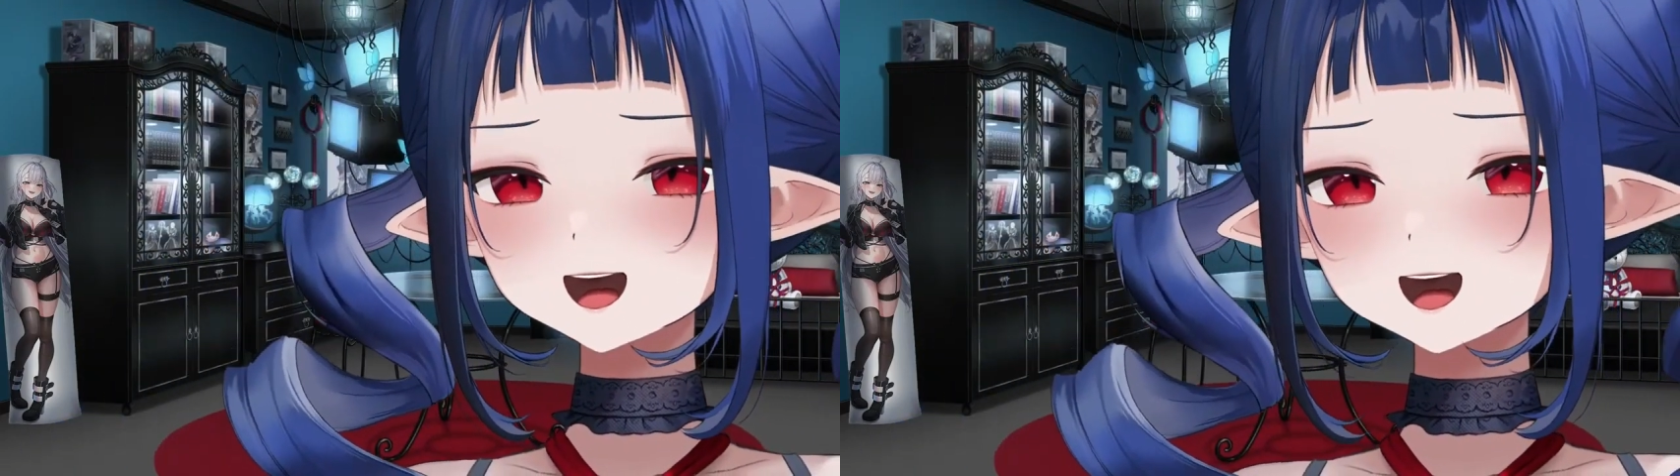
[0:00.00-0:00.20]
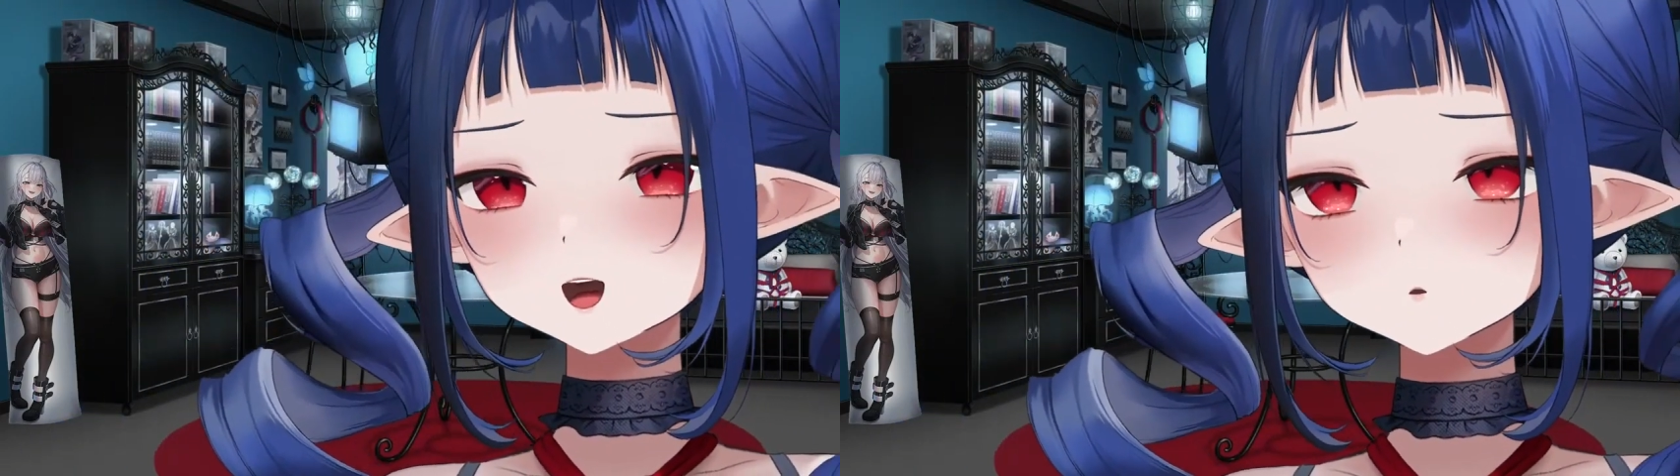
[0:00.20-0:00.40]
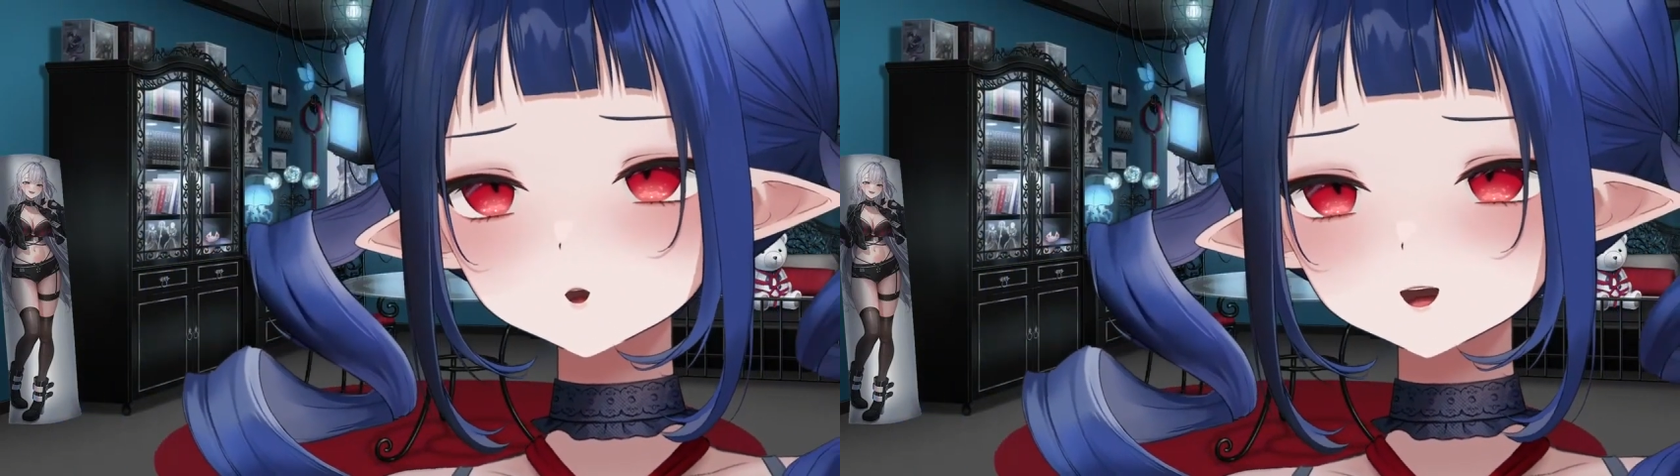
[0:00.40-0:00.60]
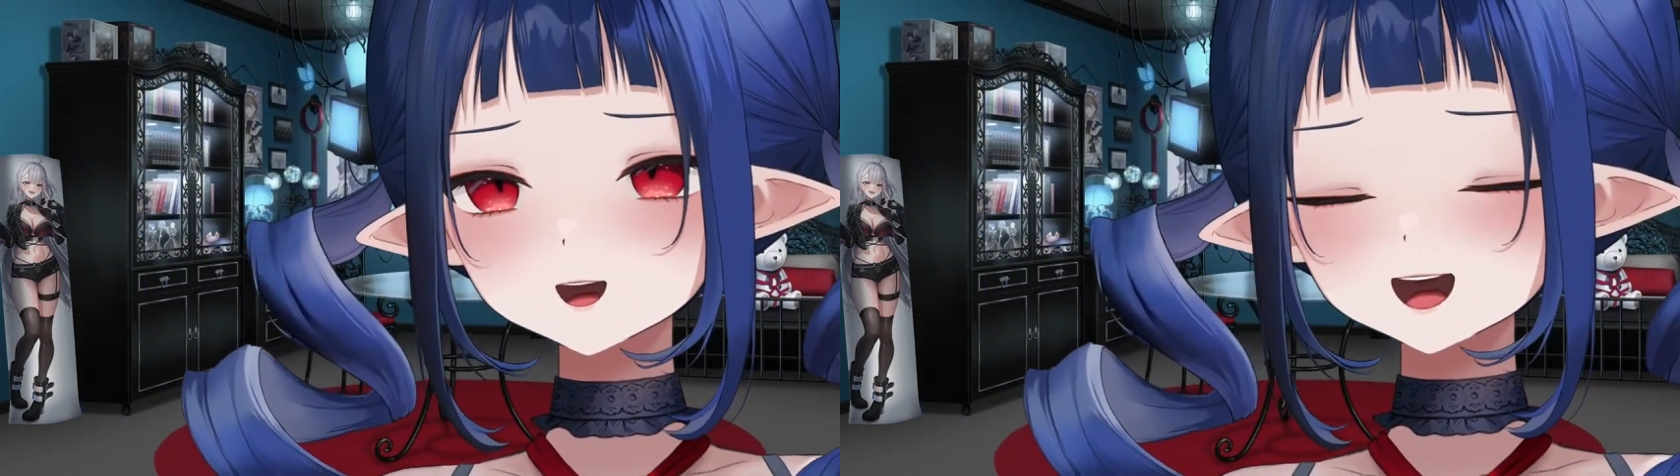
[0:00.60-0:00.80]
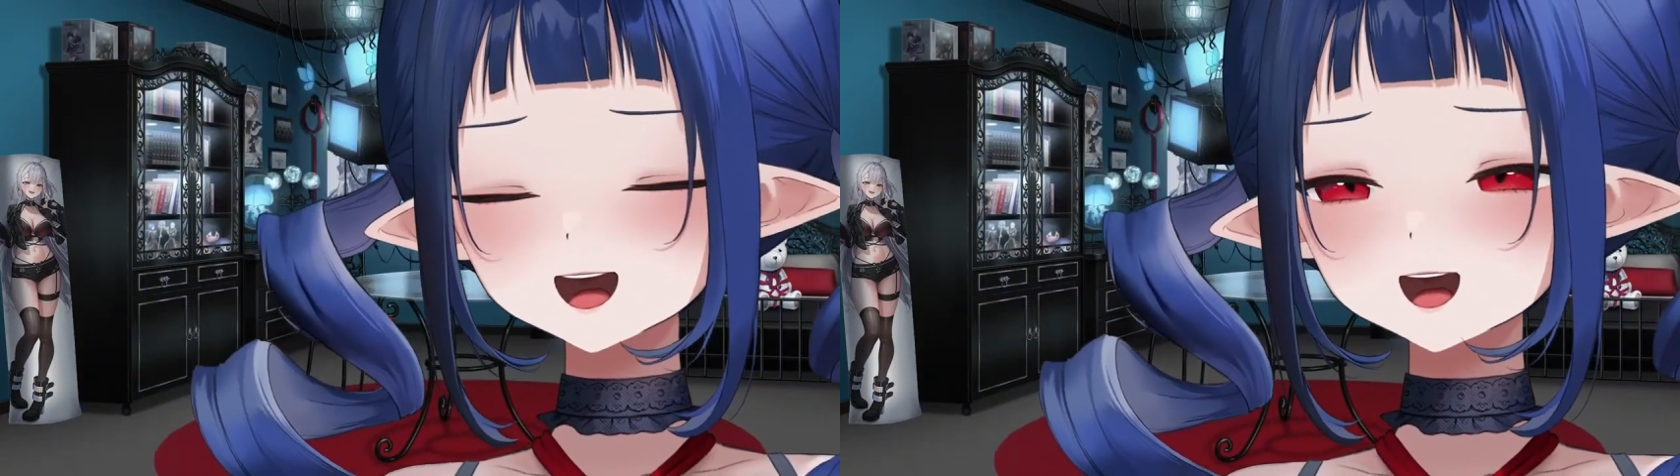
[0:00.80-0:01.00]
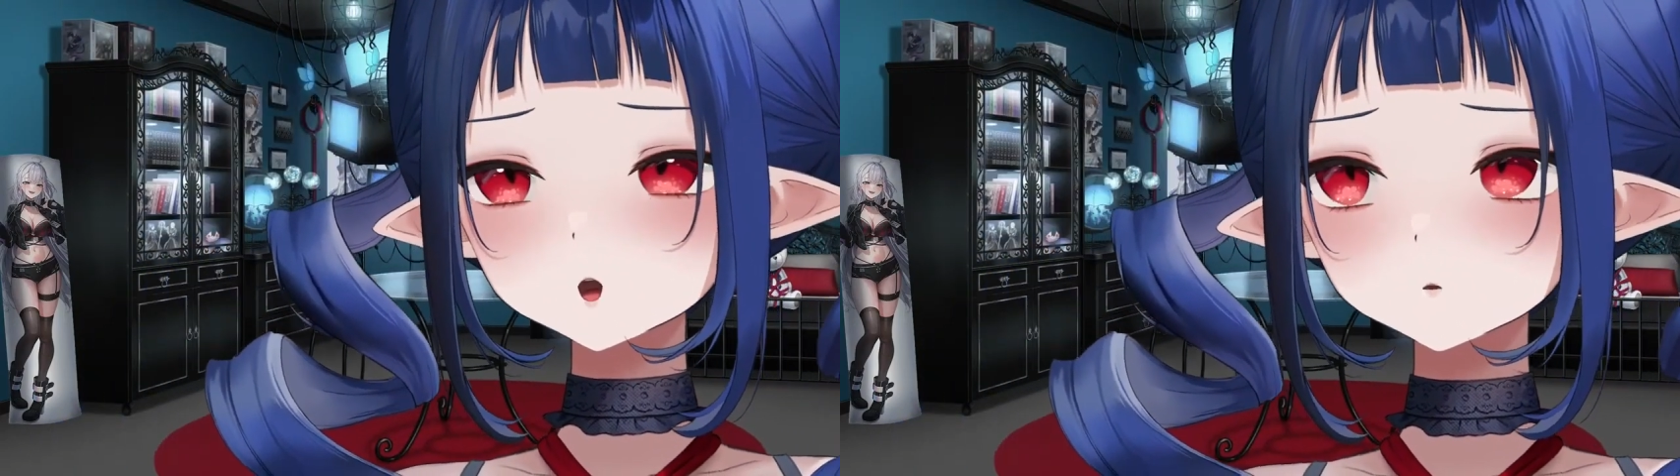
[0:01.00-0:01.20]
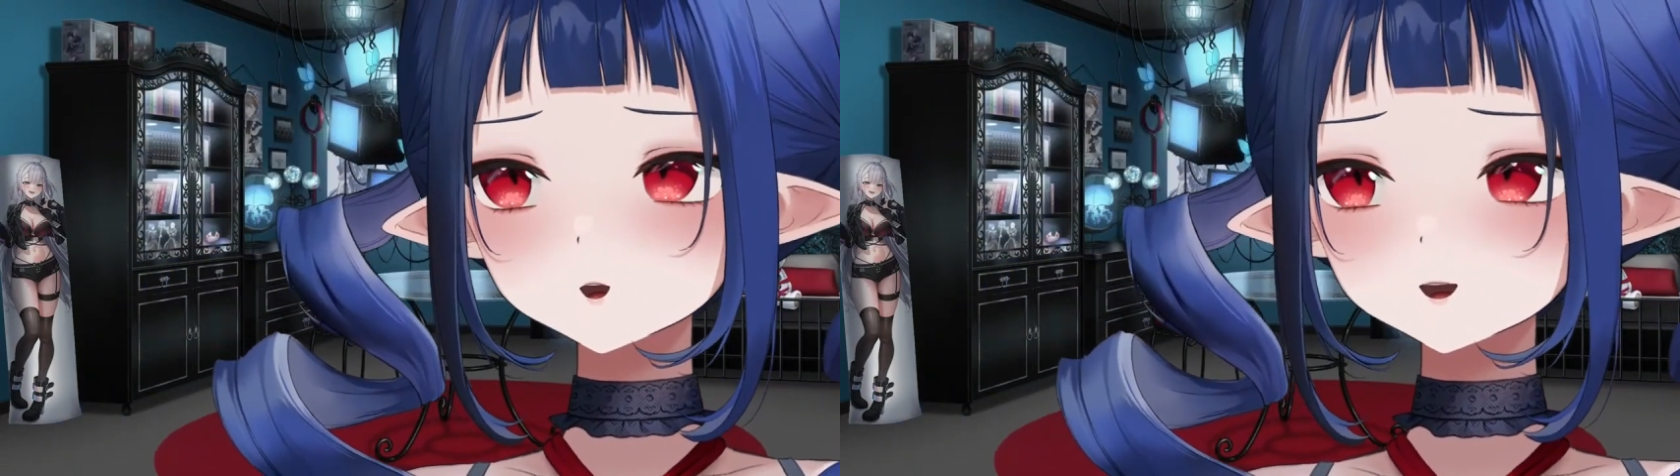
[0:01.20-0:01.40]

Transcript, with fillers: Ember Ember's